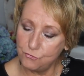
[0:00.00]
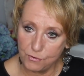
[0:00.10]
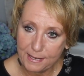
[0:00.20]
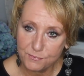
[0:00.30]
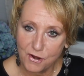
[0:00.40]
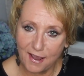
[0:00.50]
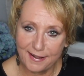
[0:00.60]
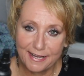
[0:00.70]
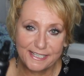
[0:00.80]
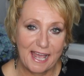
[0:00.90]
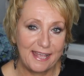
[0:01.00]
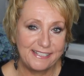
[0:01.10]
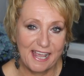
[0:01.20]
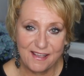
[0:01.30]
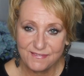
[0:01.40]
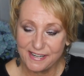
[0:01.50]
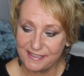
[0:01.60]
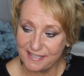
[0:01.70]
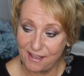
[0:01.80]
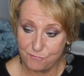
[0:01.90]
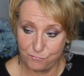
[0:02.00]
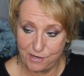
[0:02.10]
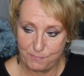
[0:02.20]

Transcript: Great product. I definitely have